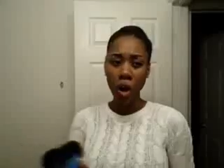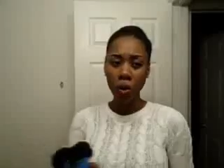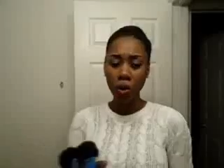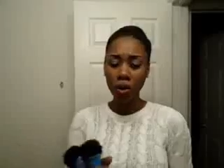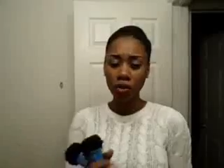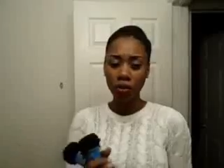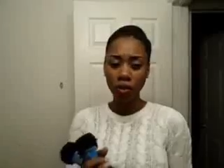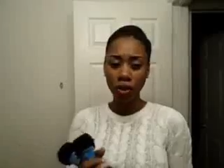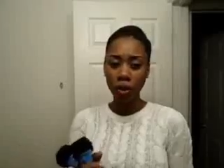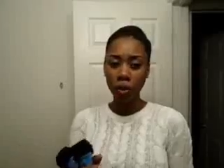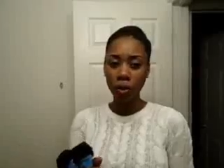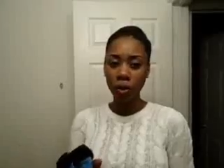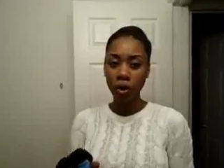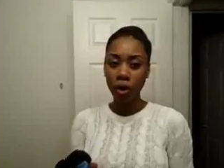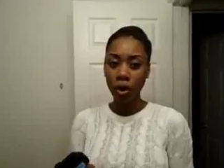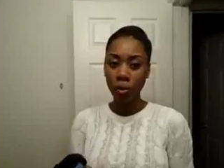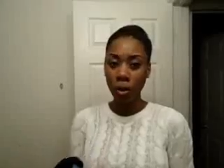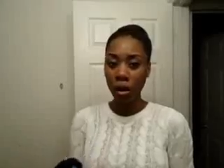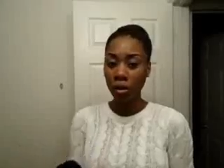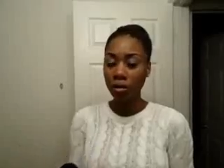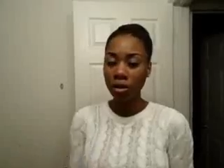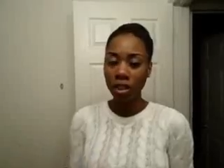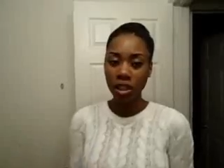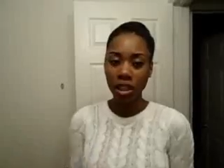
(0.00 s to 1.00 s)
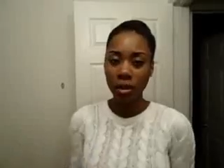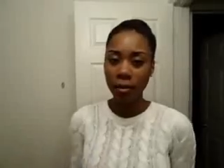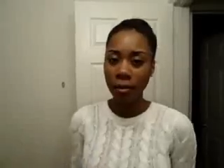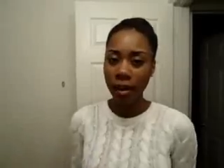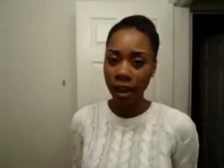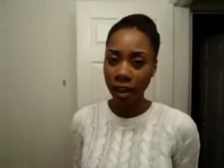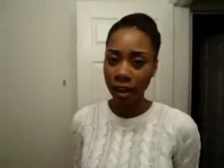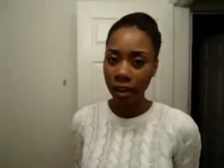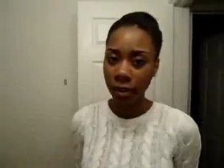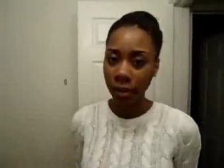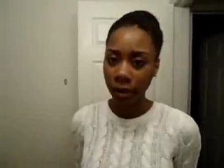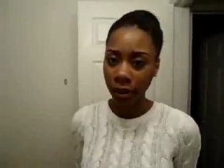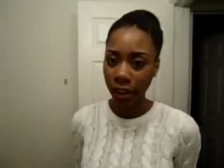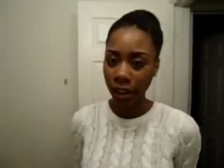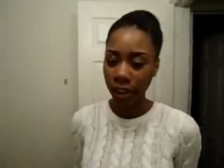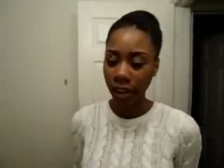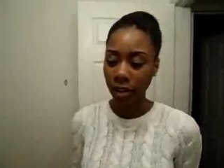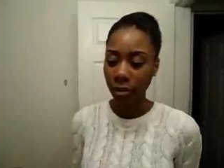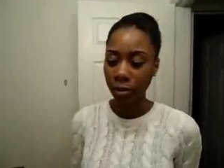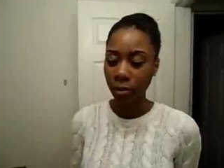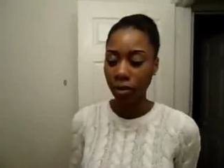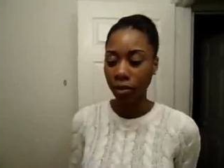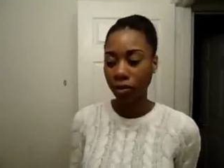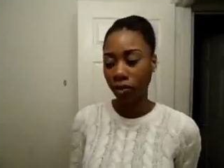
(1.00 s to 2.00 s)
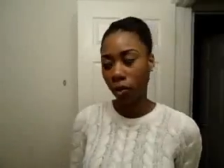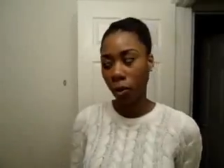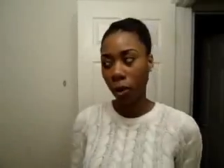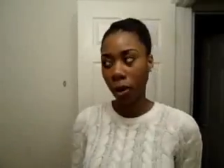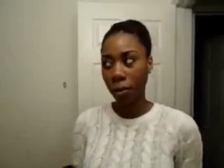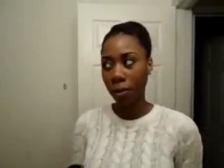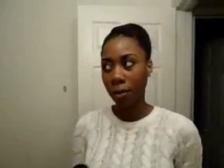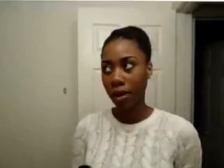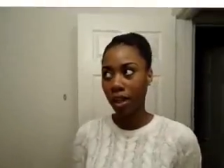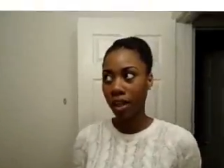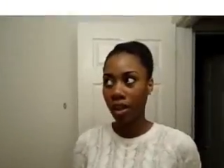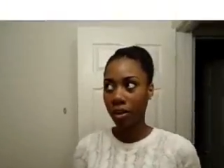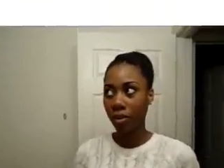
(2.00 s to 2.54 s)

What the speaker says: I'll review it, or maybe somebody will get it before me.